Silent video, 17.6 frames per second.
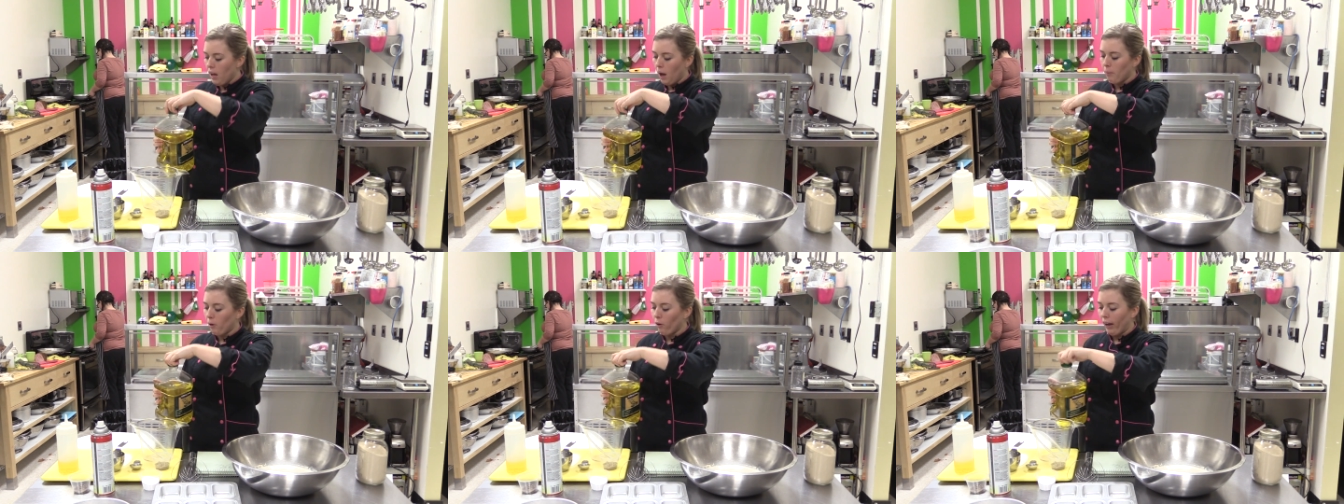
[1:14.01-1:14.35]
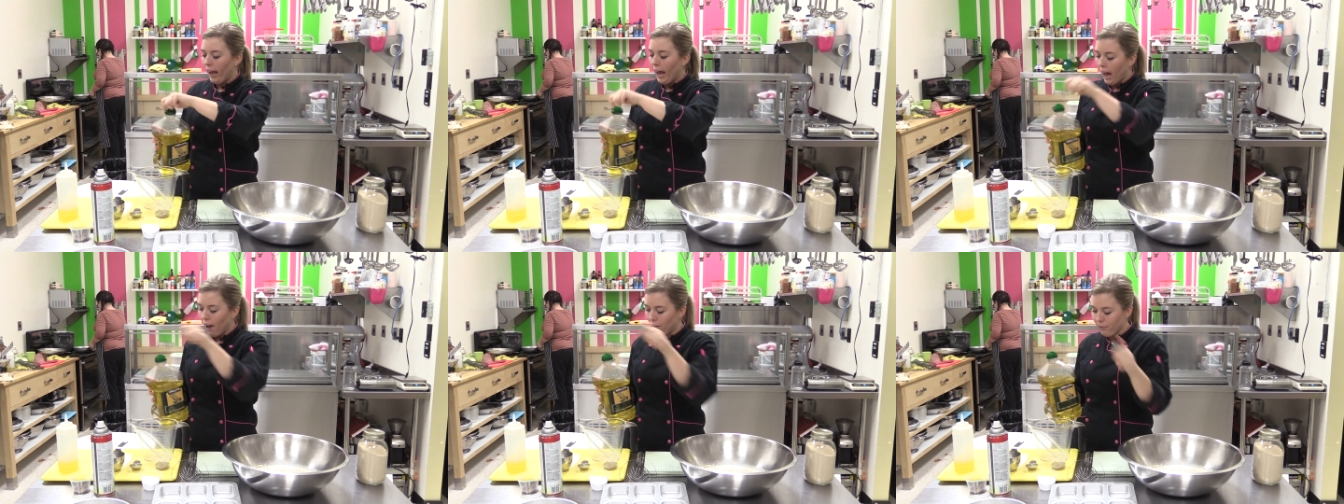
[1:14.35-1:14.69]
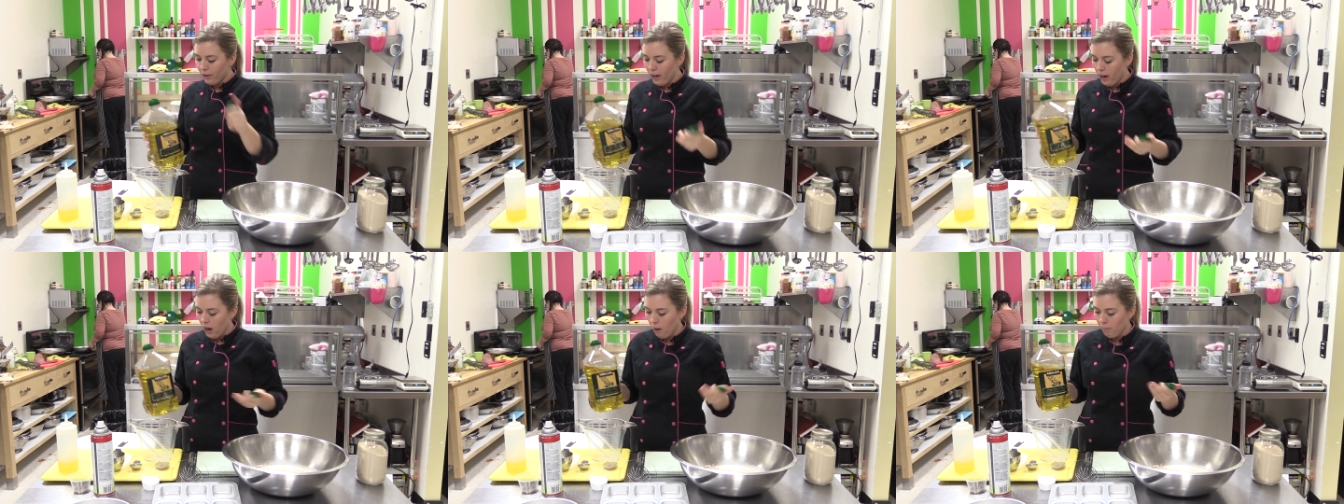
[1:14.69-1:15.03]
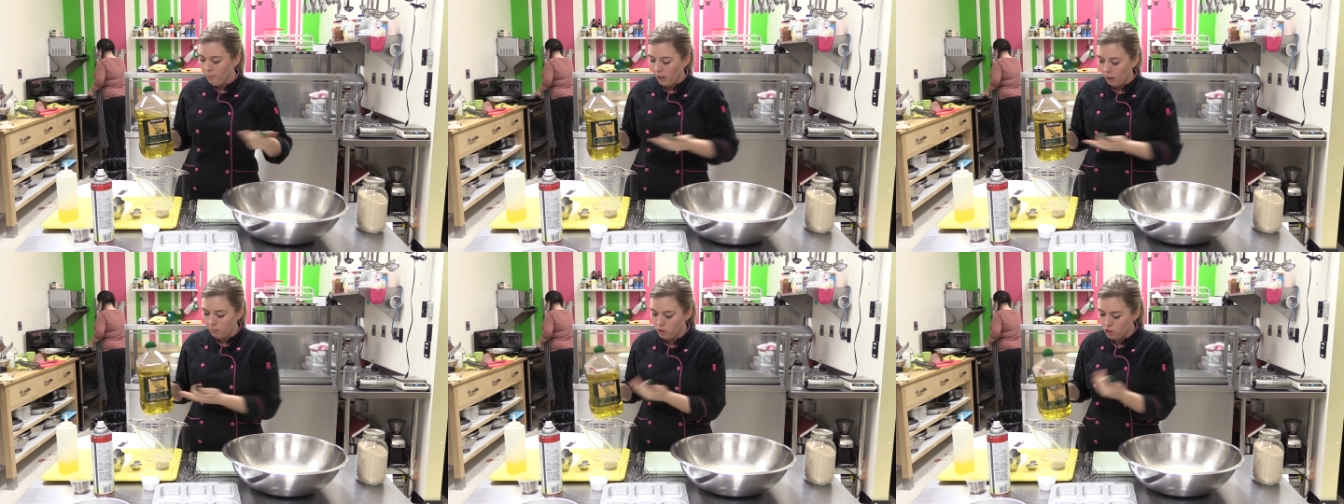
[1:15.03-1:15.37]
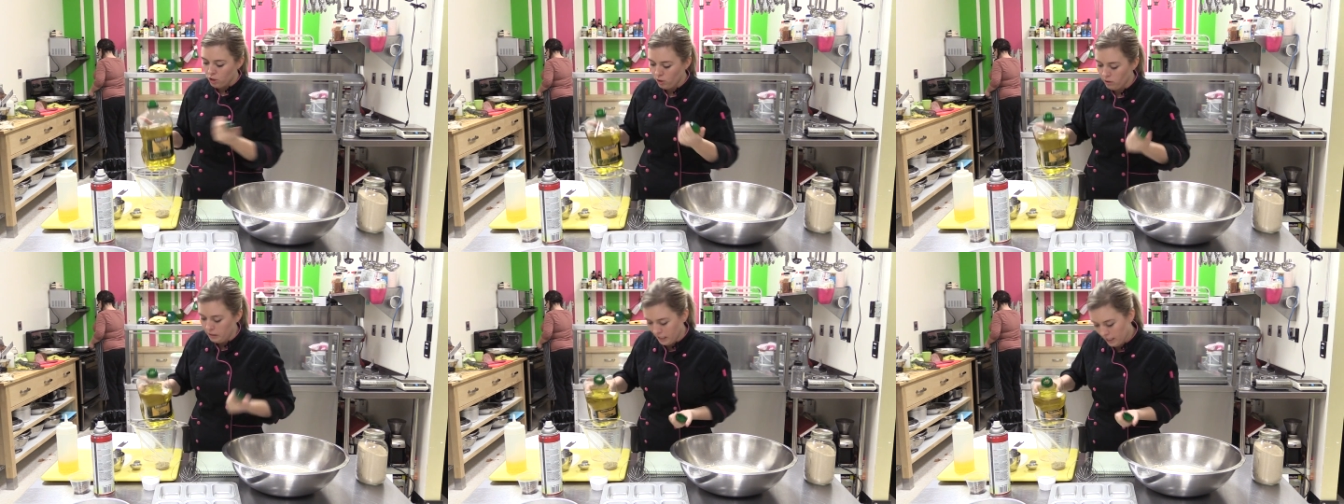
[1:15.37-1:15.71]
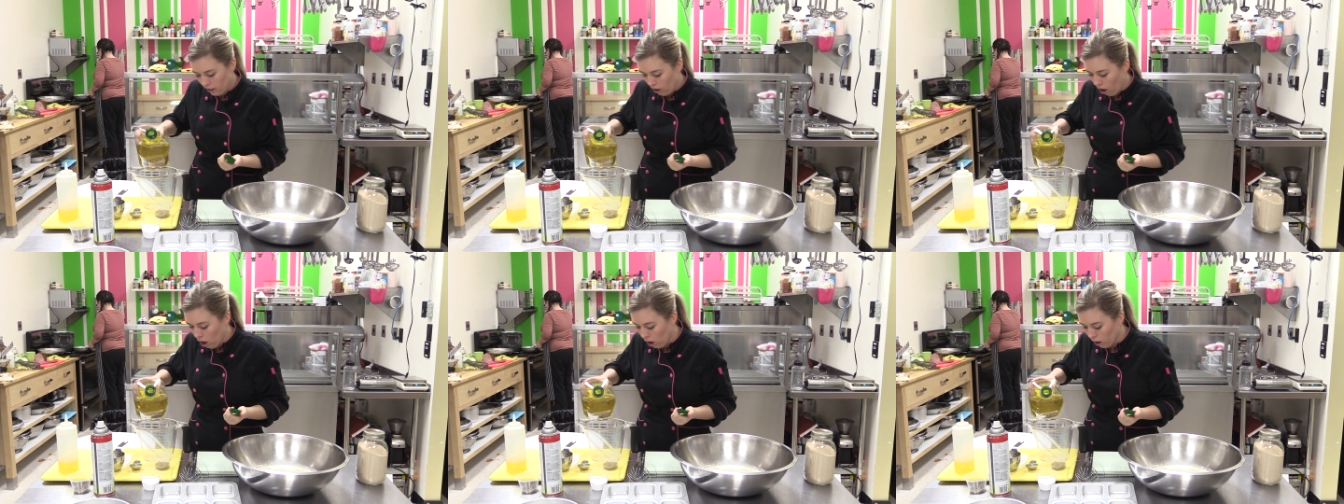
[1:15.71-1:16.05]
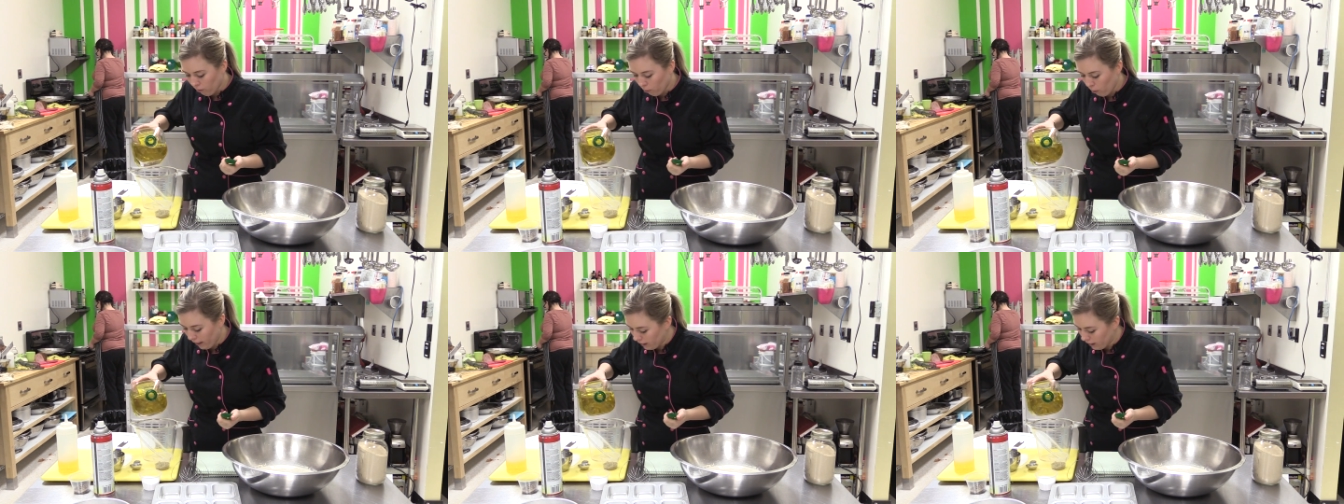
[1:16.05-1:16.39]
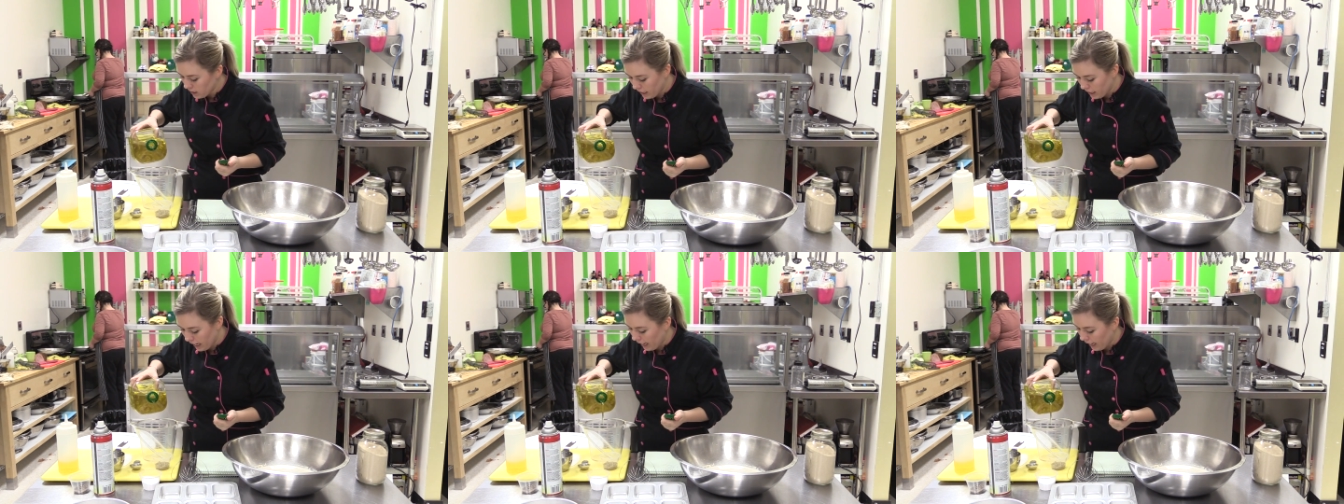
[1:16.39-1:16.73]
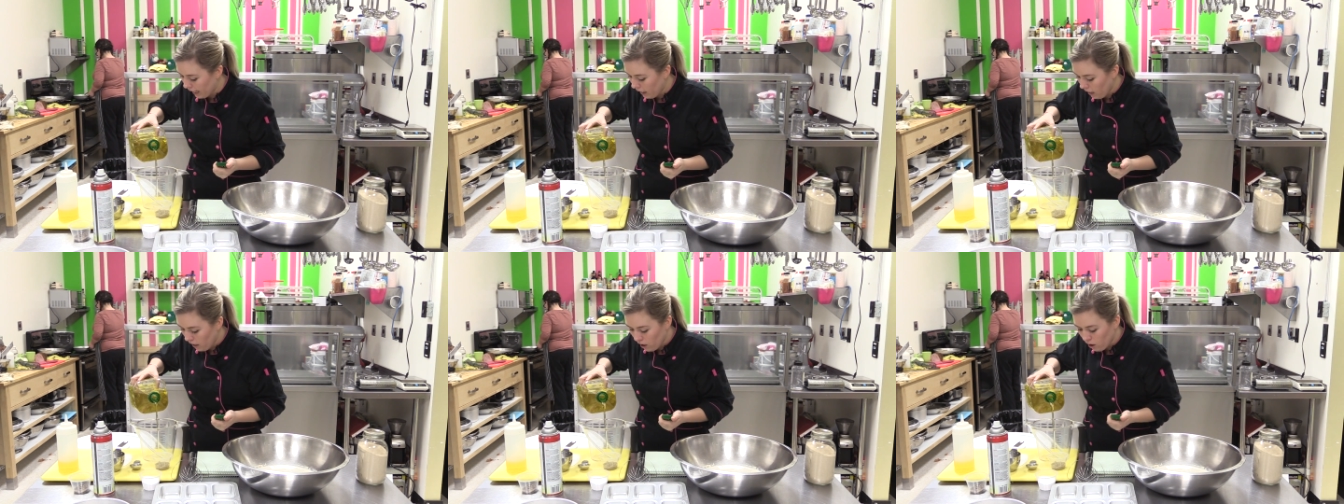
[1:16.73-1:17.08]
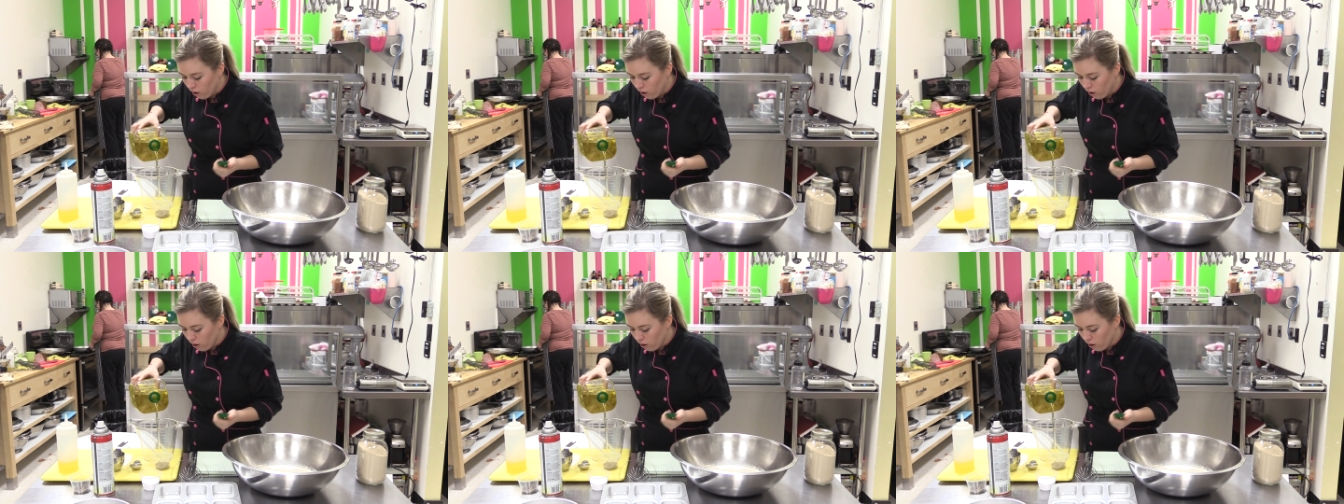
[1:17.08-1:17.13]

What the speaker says: about ½ a cup, and I'm just using an olive oil today.